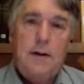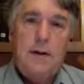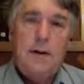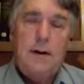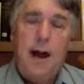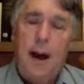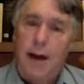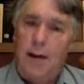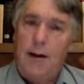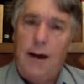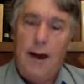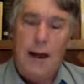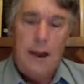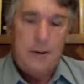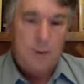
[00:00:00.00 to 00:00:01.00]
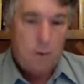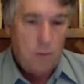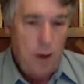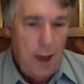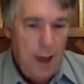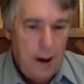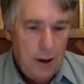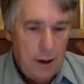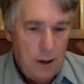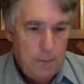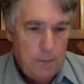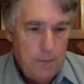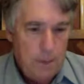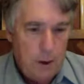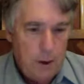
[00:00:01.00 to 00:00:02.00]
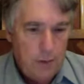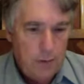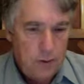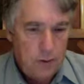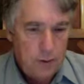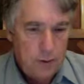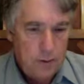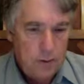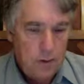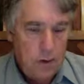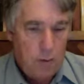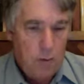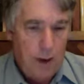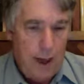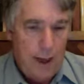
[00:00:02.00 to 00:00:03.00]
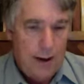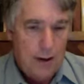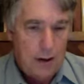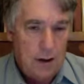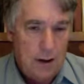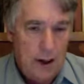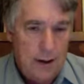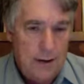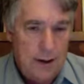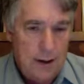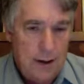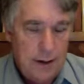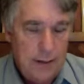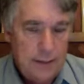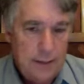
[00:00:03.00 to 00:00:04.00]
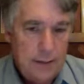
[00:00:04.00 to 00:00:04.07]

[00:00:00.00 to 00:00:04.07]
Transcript: Now, as a radical proposal, the radical idea,